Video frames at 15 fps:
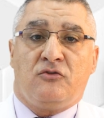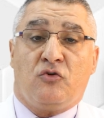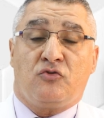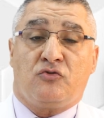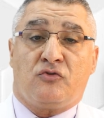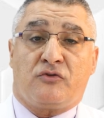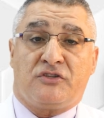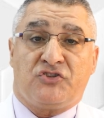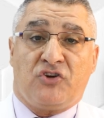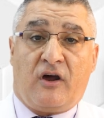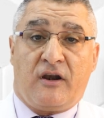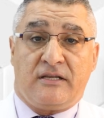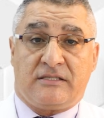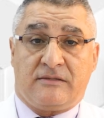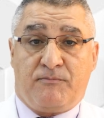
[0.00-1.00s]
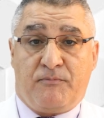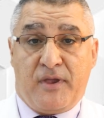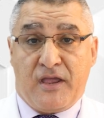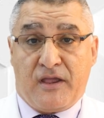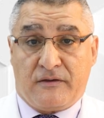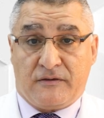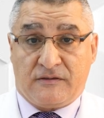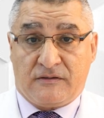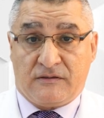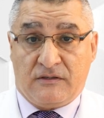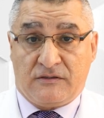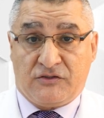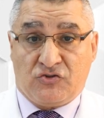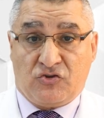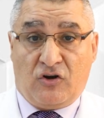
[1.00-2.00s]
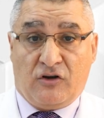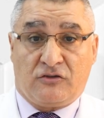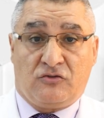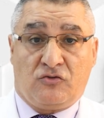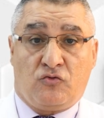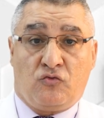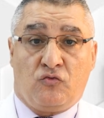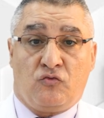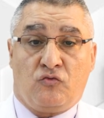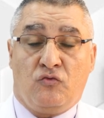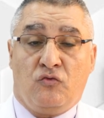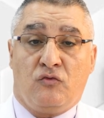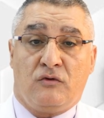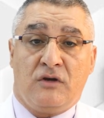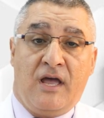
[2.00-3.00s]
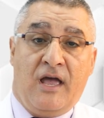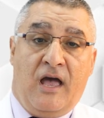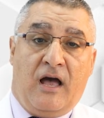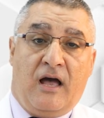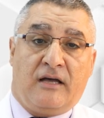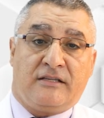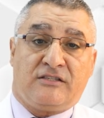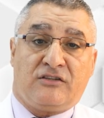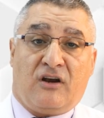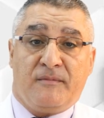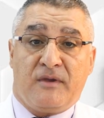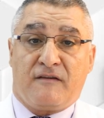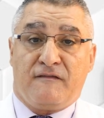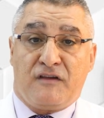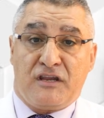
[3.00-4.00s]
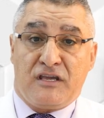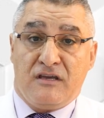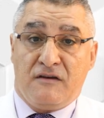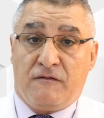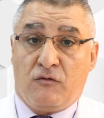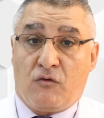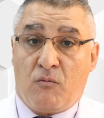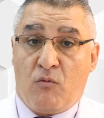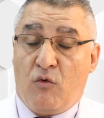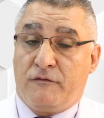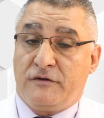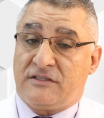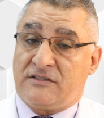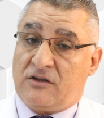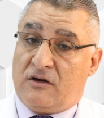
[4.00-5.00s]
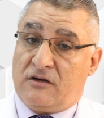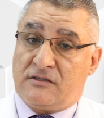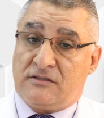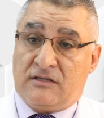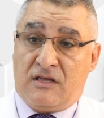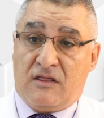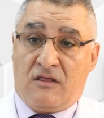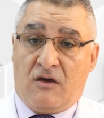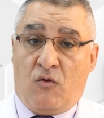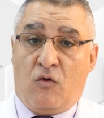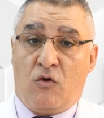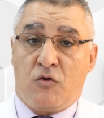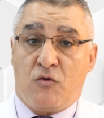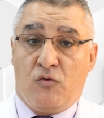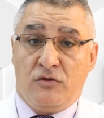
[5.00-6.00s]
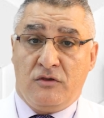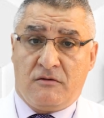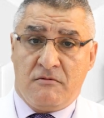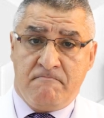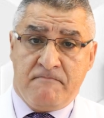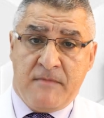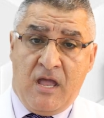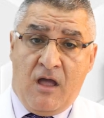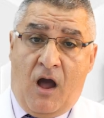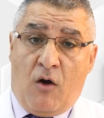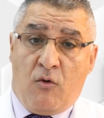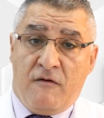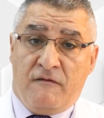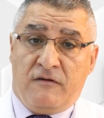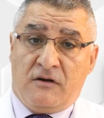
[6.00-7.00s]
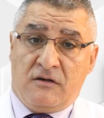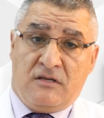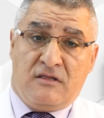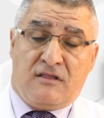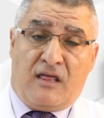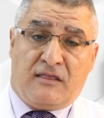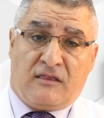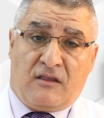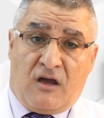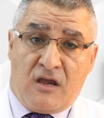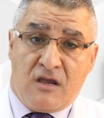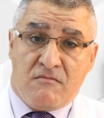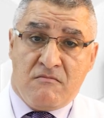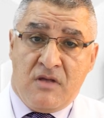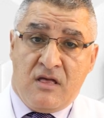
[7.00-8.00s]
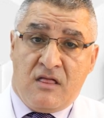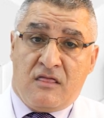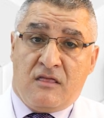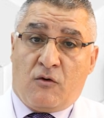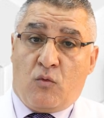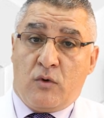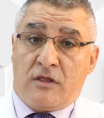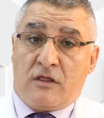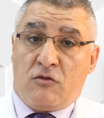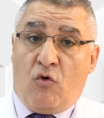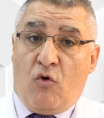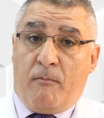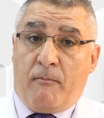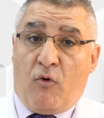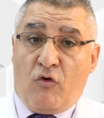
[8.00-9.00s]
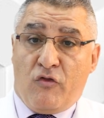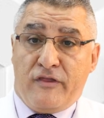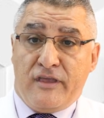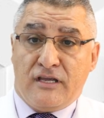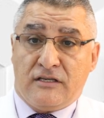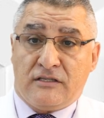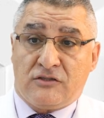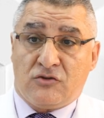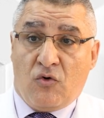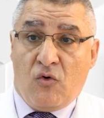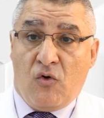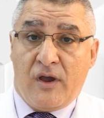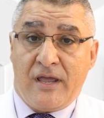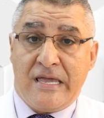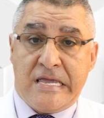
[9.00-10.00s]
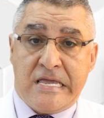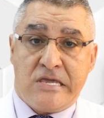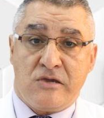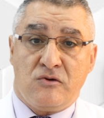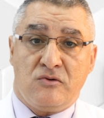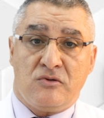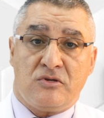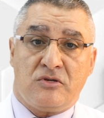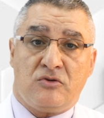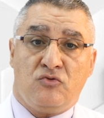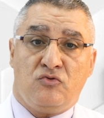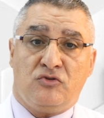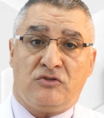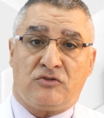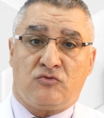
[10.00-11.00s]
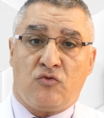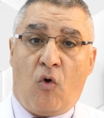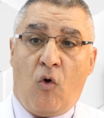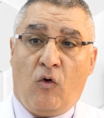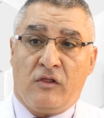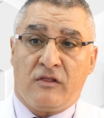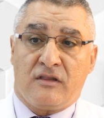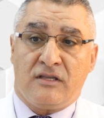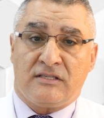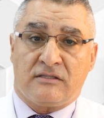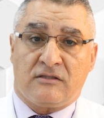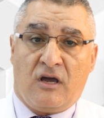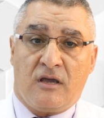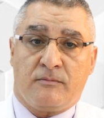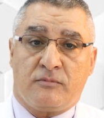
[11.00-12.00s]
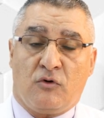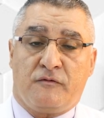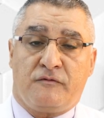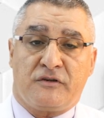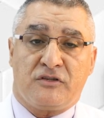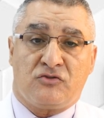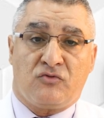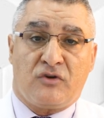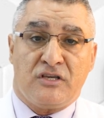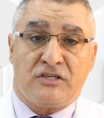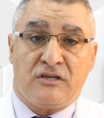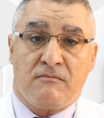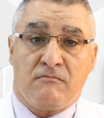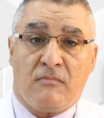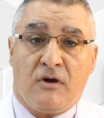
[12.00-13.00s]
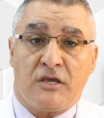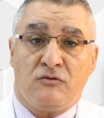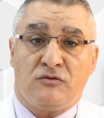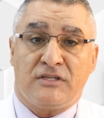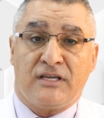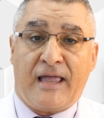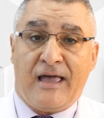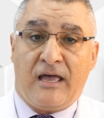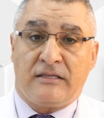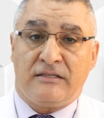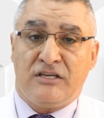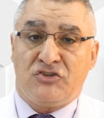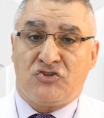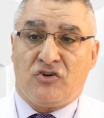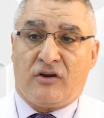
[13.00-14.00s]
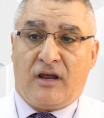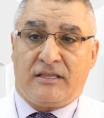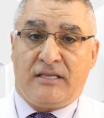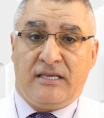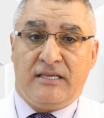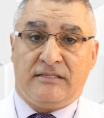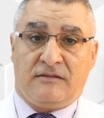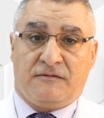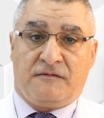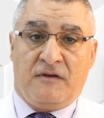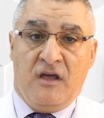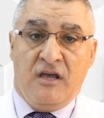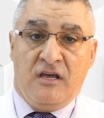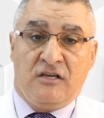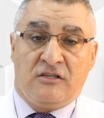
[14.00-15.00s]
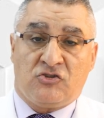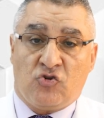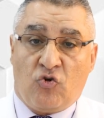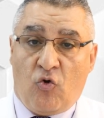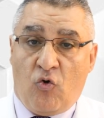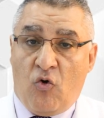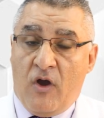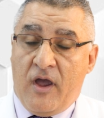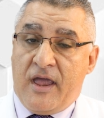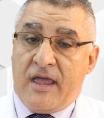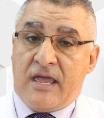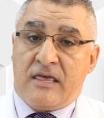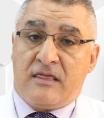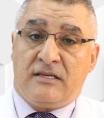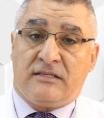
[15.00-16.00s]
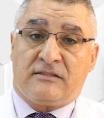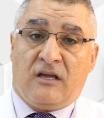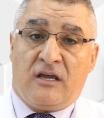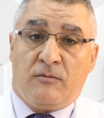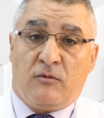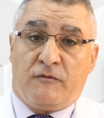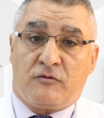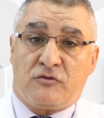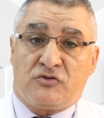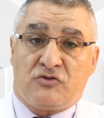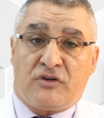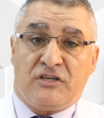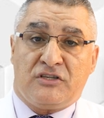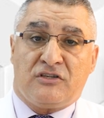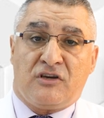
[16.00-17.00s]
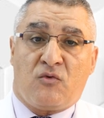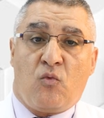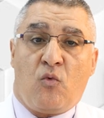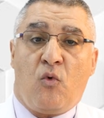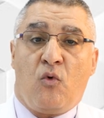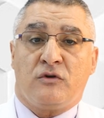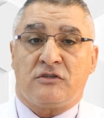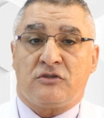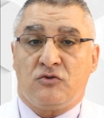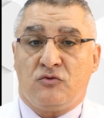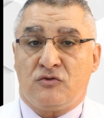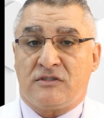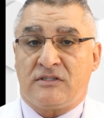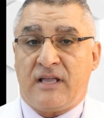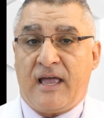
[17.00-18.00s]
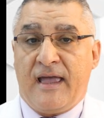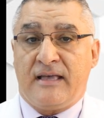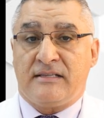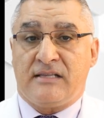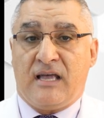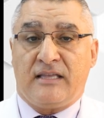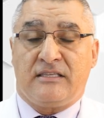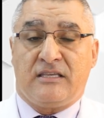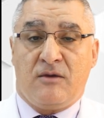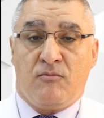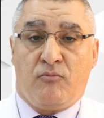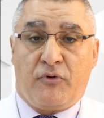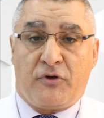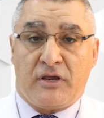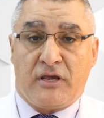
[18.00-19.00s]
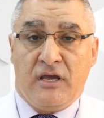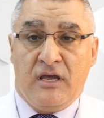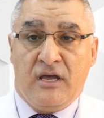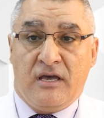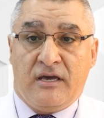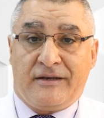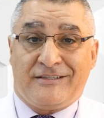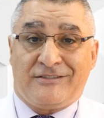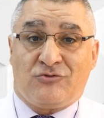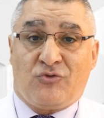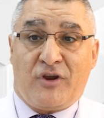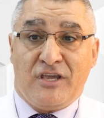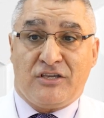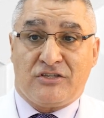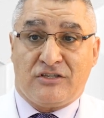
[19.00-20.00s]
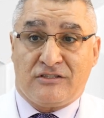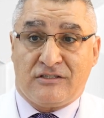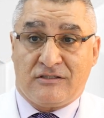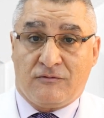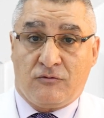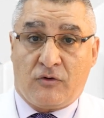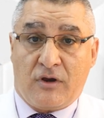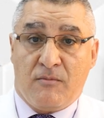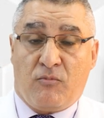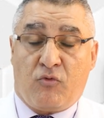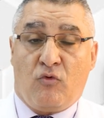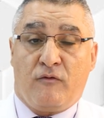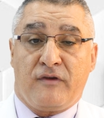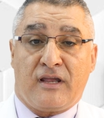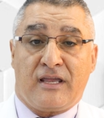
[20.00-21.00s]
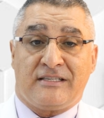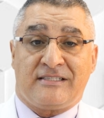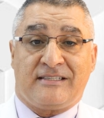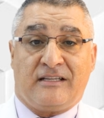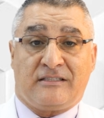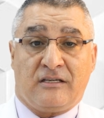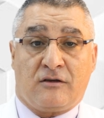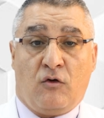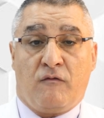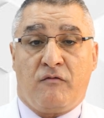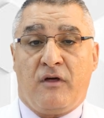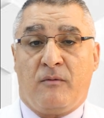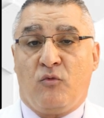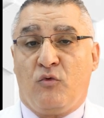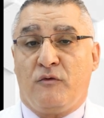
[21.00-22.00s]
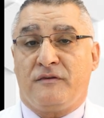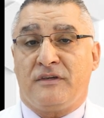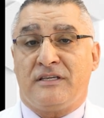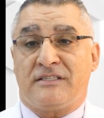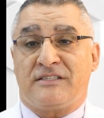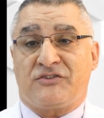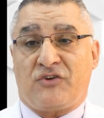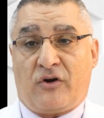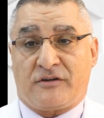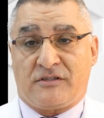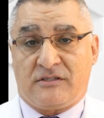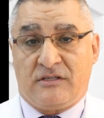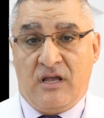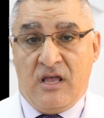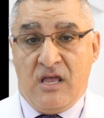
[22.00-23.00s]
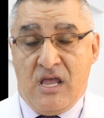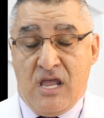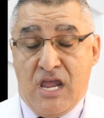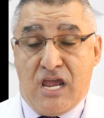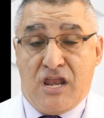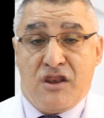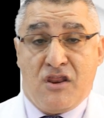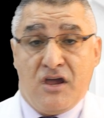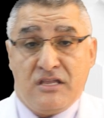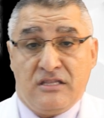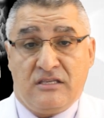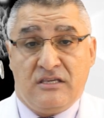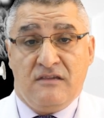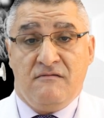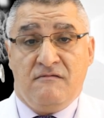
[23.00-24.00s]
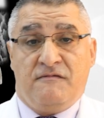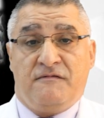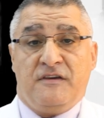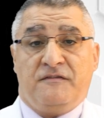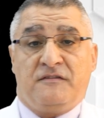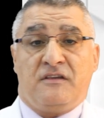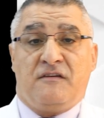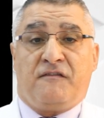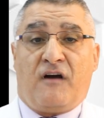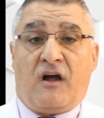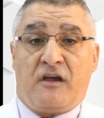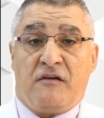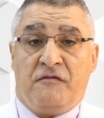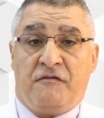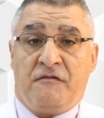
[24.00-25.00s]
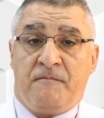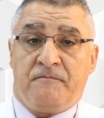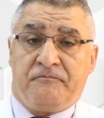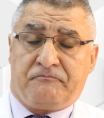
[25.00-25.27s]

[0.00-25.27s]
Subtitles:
Dr. Charles Pincus started to do ceramic veneer for movie stars in Hollywood. However, in that time there was no bonding, so he used to hold this type of restoration by using a denture adhesive. So this type of restoration was used as a temporary restorations for improving aesthetic of the movie stars. In 1955,